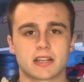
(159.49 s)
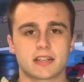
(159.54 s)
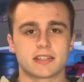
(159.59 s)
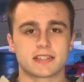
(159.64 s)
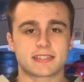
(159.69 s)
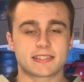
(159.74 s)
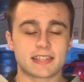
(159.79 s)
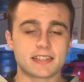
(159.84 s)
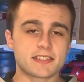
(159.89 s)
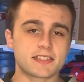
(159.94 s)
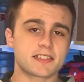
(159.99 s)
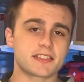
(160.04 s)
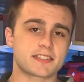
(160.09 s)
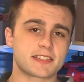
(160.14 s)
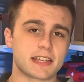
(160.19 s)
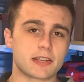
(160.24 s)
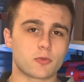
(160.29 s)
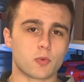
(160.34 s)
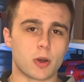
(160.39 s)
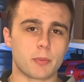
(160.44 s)
Since the
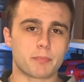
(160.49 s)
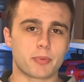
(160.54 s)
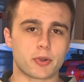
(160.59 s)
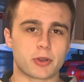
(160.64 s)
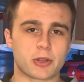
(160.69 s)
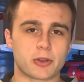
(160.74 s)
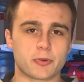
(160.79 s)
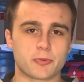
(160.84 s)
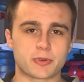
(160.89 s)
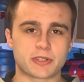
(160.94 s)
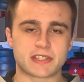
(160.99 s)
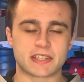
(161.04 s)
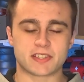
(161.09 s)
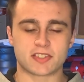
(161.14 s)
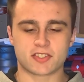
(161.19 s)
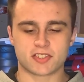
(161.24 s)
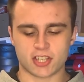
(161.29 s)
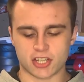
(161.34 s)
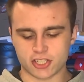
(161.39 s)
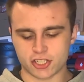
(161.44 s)
Zinc 1.0 was in
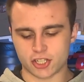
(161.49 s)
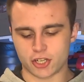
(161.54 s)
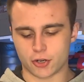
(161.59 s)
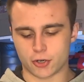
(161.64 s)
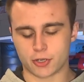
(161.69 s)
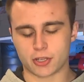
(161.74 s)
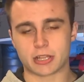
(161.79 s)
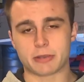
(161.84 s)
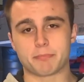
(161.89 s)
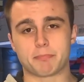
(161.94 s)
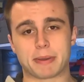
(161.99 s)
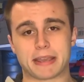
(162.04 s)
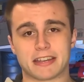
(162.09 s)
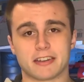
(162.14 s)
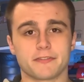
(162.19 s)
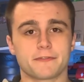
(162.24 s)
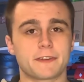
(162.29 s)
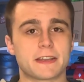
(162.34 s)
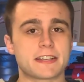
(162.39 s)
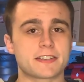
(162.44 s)
such an early
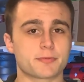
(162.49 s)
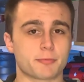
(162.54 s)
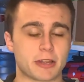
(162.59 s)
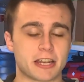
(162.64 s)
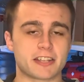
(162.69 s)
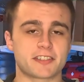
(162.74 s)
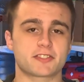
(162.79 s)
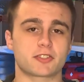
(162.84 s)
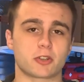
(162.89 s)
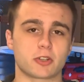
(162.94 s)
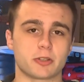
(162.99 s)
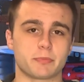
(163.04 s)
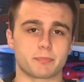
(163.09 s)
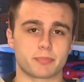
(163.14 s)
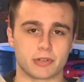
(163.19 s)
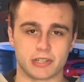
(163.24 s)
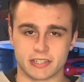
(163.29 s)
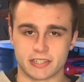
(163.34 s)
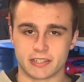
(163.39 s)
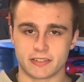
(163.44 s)
beta phase when I started
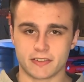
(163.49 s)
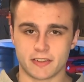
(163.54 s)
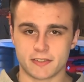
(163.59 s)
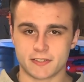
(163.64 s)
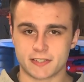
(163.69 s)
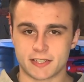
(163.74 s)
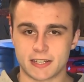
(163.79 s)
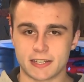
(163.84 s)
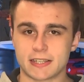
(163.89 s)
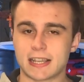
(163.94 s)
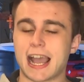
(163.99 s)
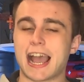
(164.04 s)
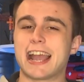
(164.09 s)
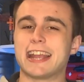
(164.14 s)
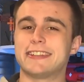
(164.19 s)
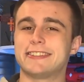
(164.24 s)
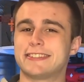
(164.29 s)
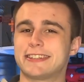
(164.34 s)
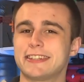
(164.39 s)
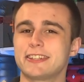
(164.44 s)
printing this thing, I
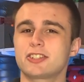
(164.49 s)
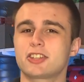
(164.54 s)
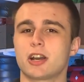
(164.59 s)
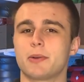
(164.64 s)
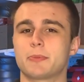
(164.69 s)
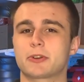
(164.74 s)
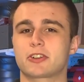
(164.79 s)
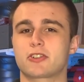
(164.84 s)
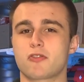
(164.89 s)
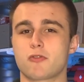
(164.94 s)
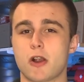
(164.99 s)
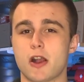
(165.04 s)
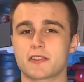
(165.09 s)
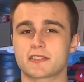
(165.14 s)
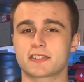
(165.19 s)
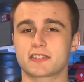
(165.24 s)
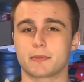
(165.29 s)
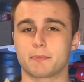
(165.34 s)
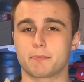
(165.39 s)
did come across some